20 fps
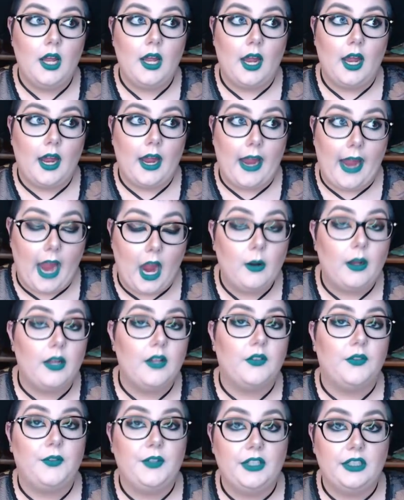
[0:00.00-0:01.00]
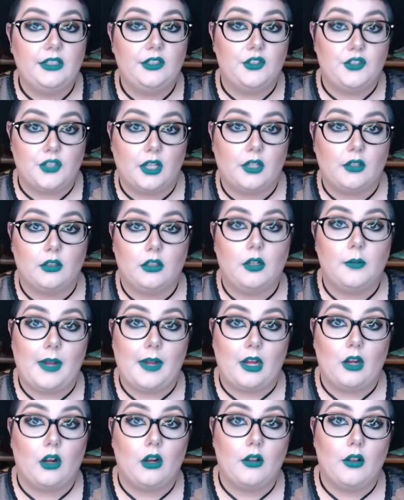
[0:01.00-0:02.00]
how I feel in general
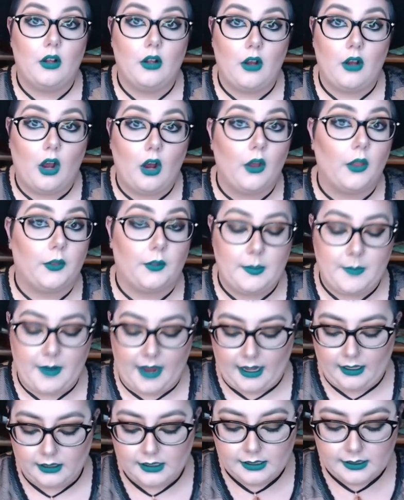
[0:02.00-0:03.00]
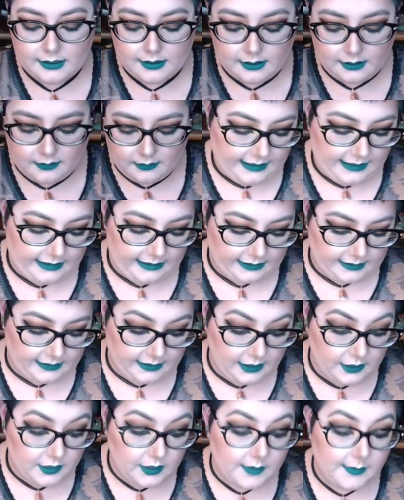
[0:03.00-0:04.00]
about all three palettes.
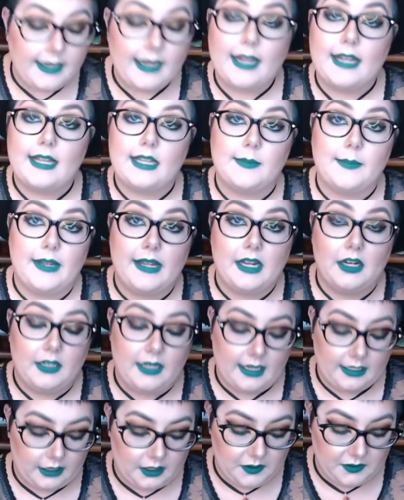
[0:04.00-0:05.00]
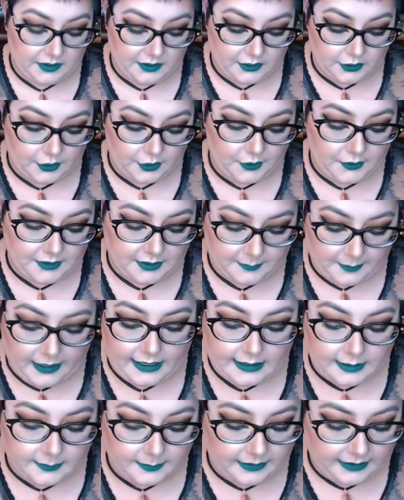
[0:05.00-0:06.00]
Excuse me as my internet goes as slow as it
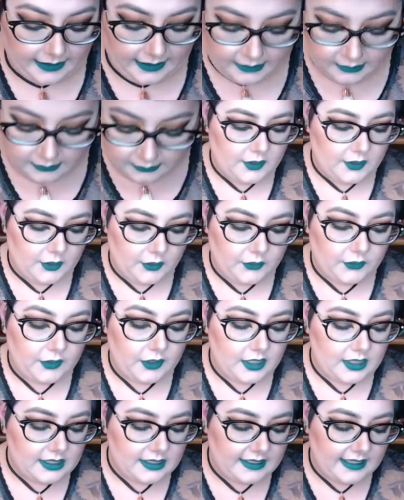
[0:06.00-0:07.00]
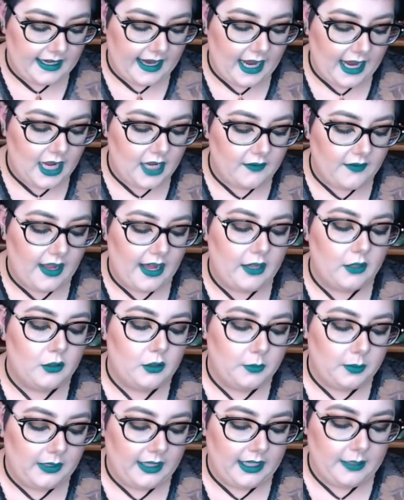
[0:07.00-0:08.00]
possibly can. First, they have how to
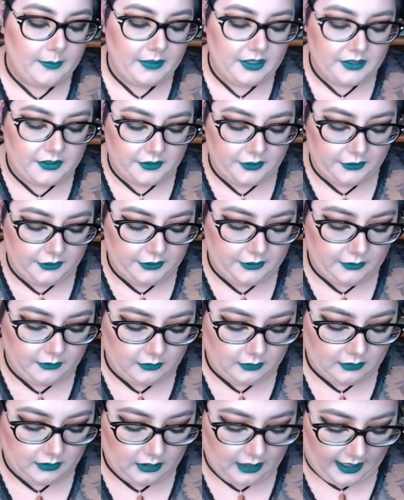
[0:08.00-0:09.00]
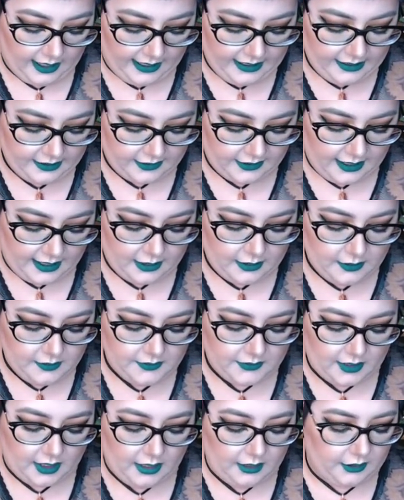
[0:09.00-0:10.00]
apply Meesha Lou
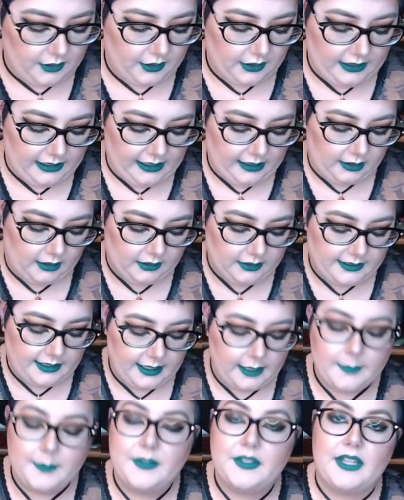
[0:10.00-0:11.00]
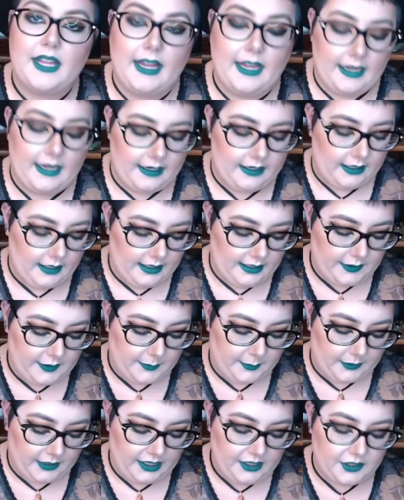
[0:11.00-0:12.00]
eyeshadows underneath their tips and
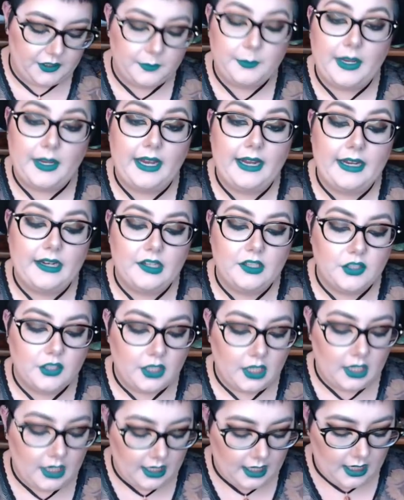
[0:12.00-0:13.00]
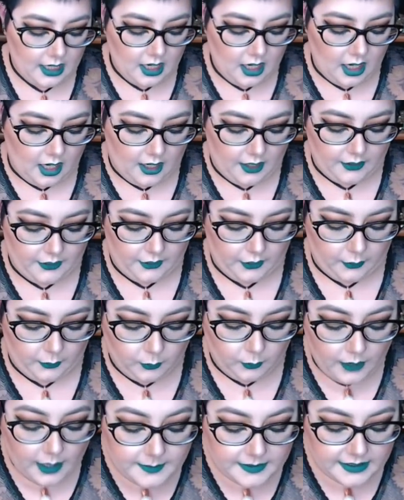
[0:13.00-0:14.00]
inspiration page on their
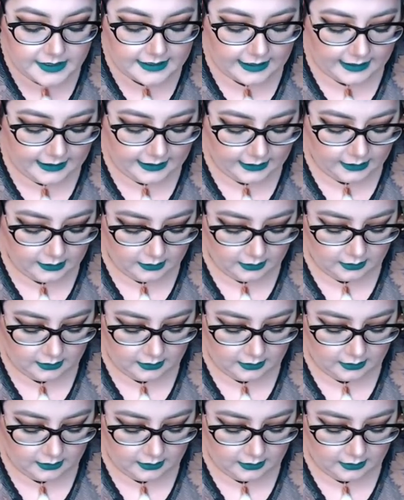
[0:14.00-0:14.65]
website.